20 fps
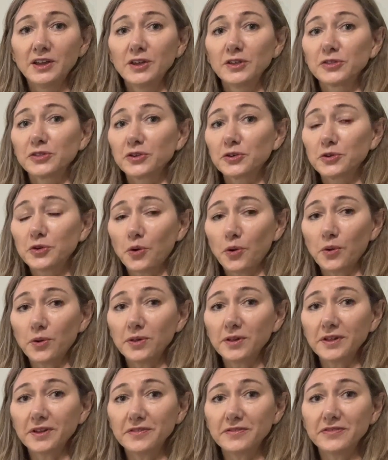The
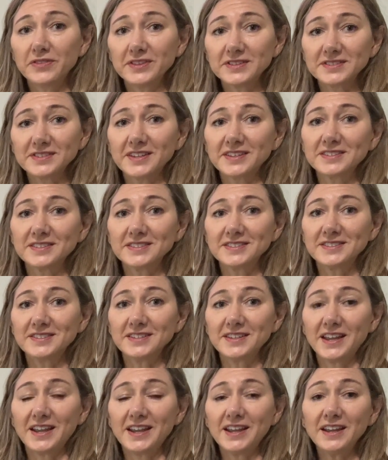goal of this lesson
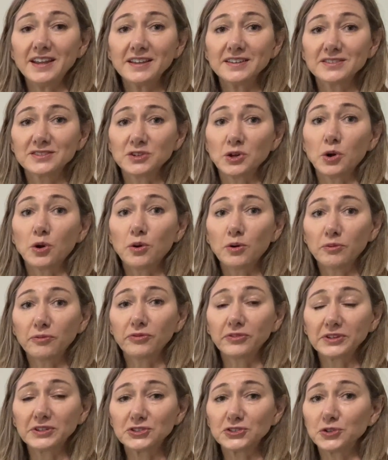today is to
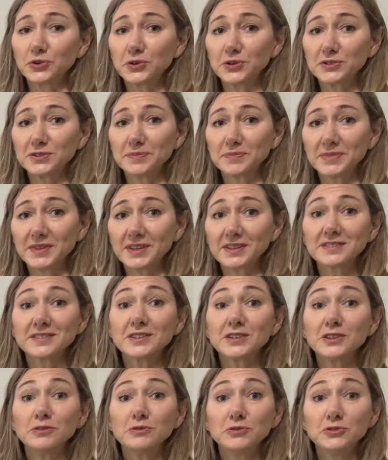hopefully show you some things that
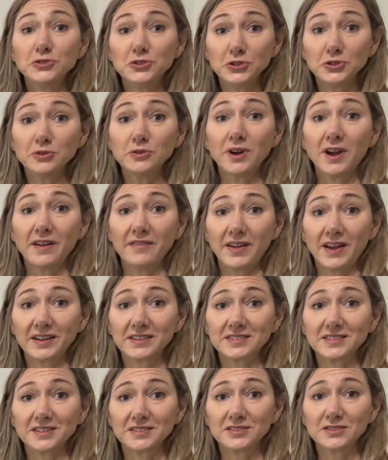you do have
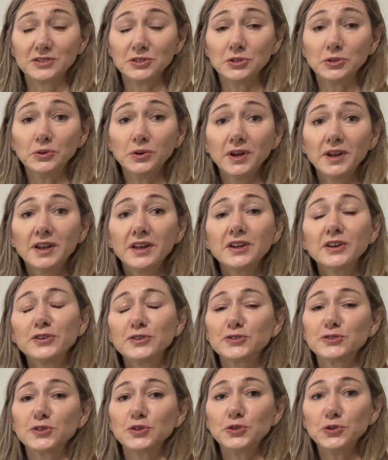access to
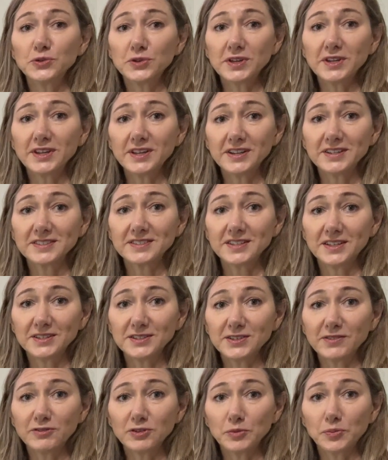so you can get a sense
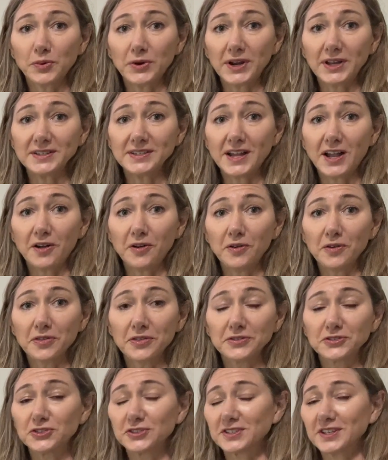of your brand health
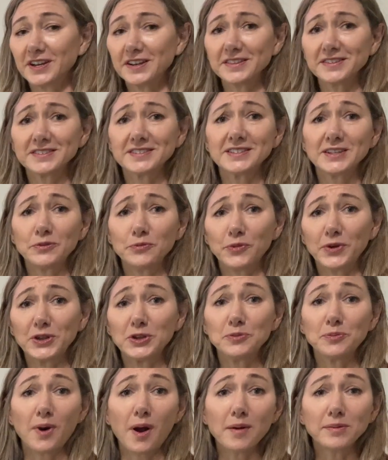just kind of the same way you
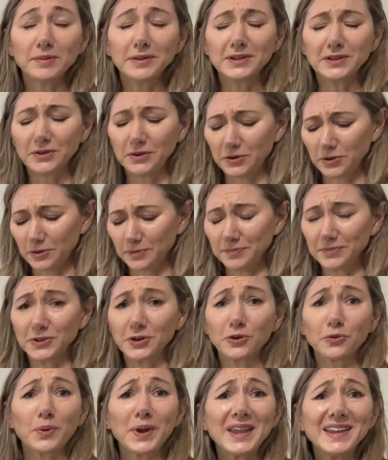probably know
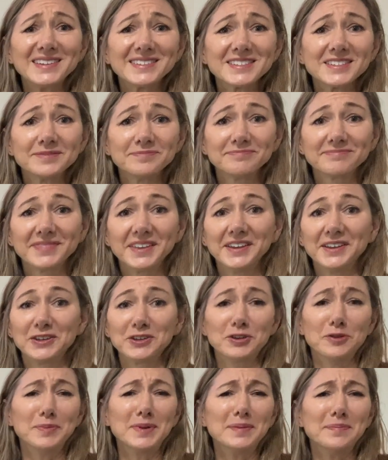your weight,
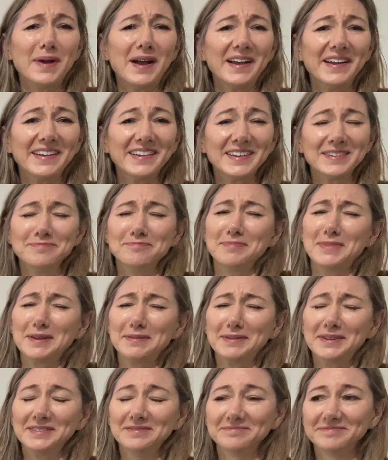your BMI,
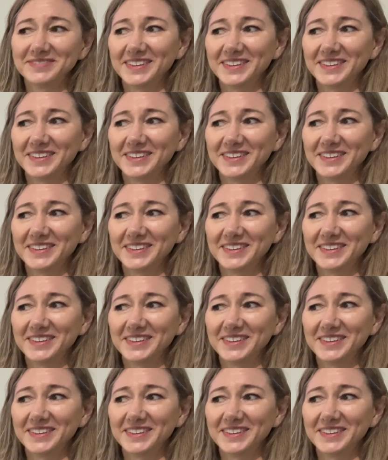maybe.